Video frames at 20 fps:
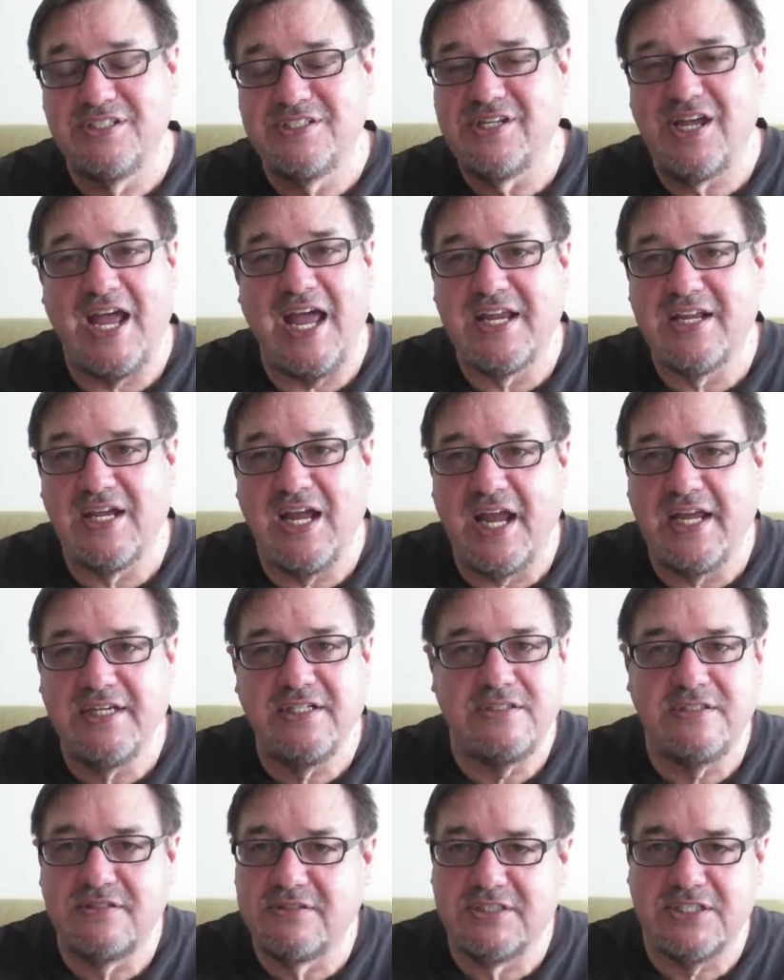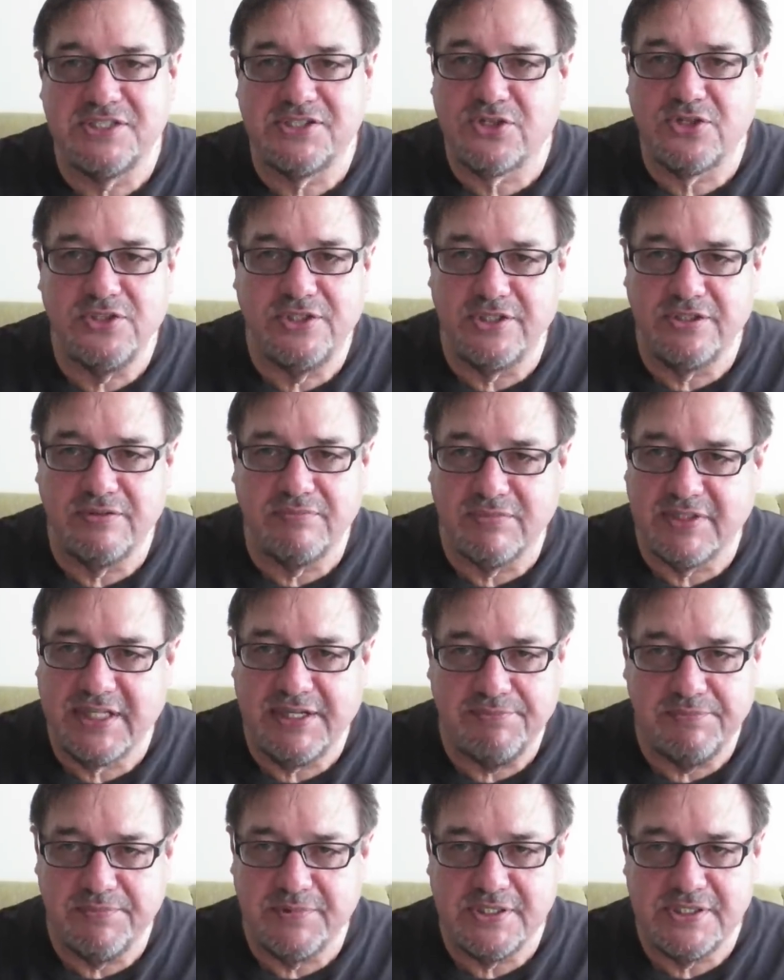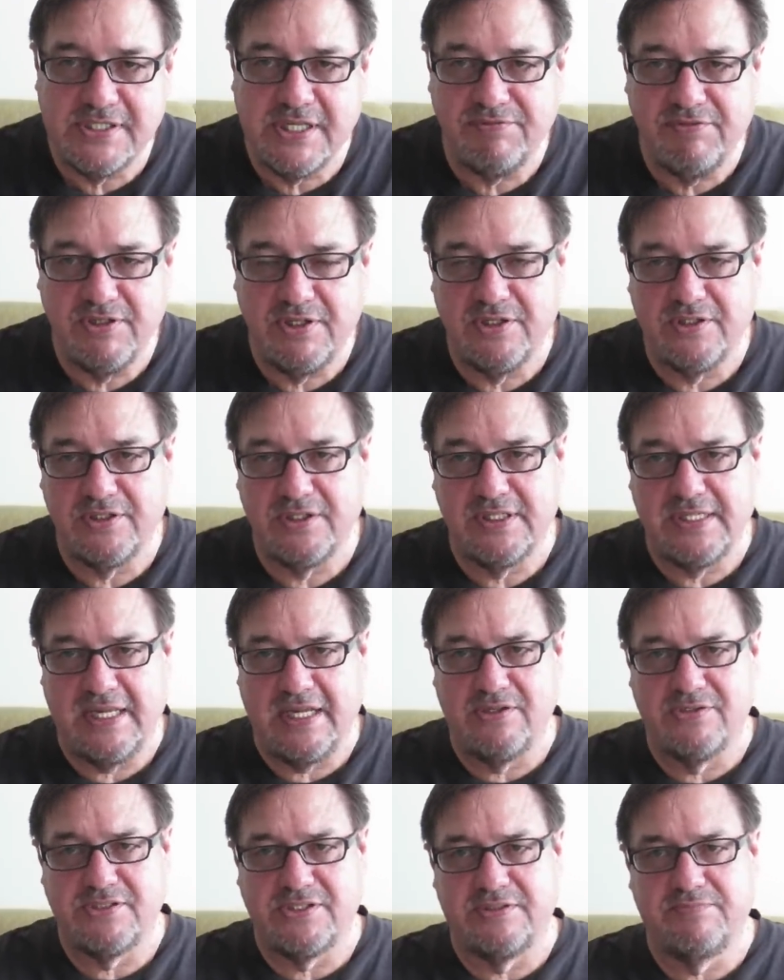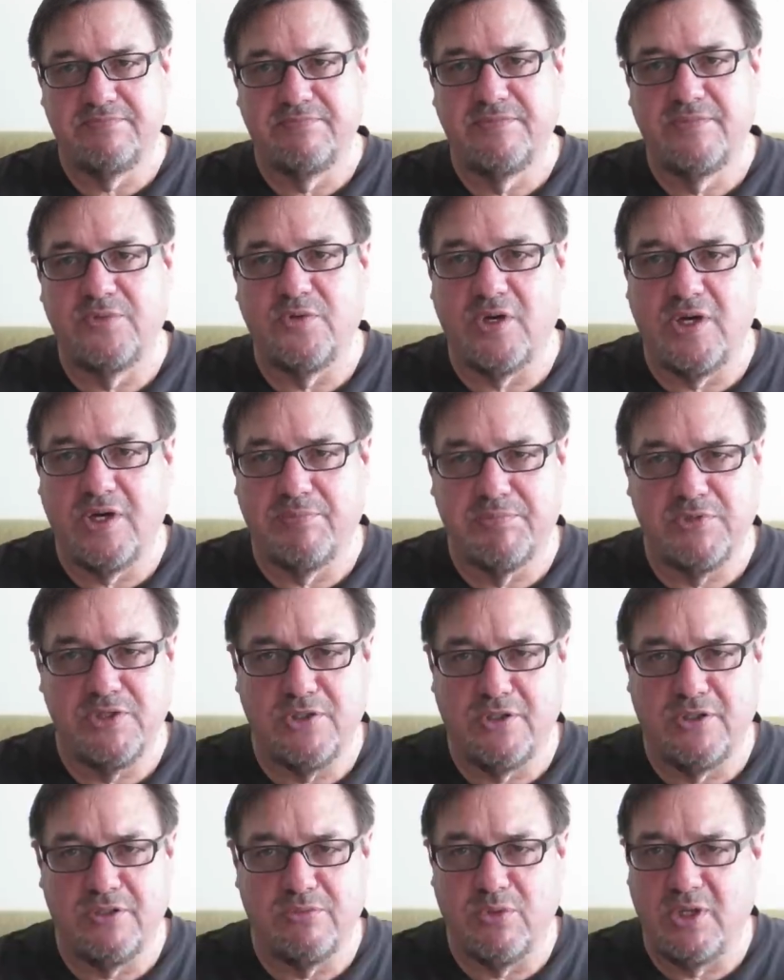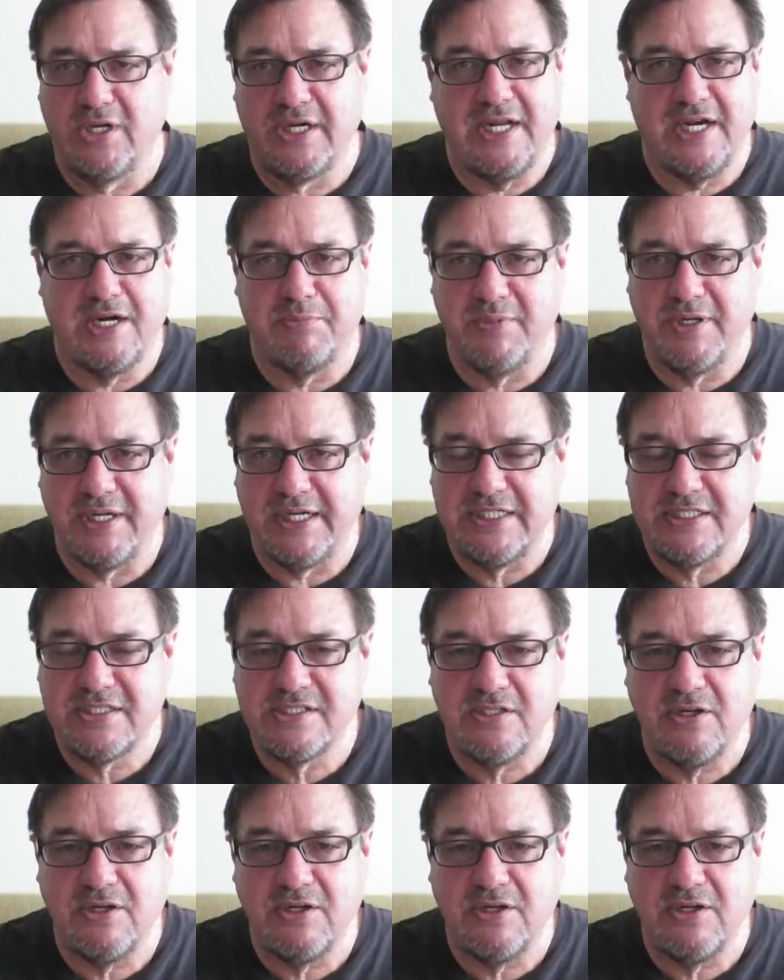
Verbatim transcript: So I, I just couldn't give him the 700,000 or I'm gonna run out of money.